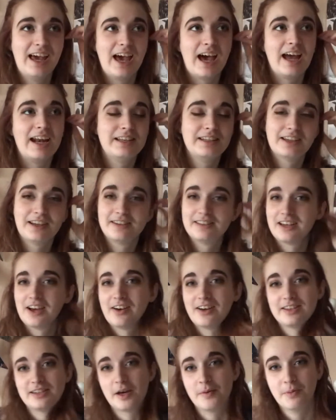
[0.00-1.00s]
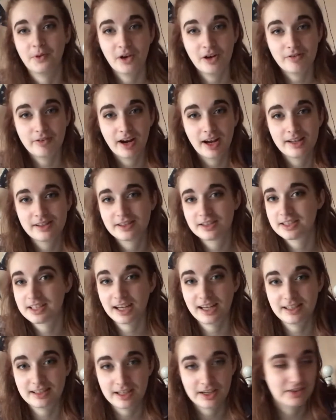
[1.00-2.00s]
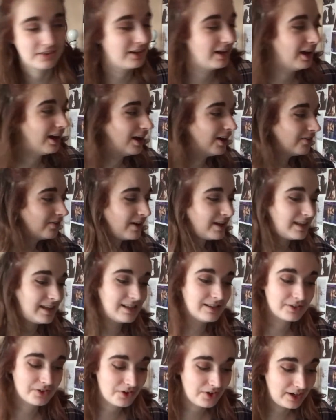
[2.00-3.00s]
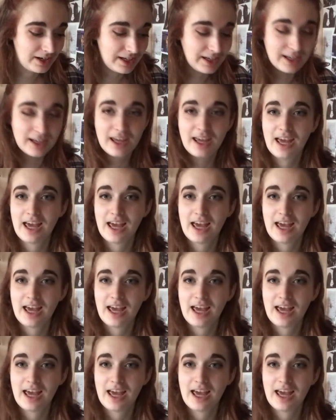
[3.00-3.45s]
and it turns out it's her boyfriend cheating on her with his colleague,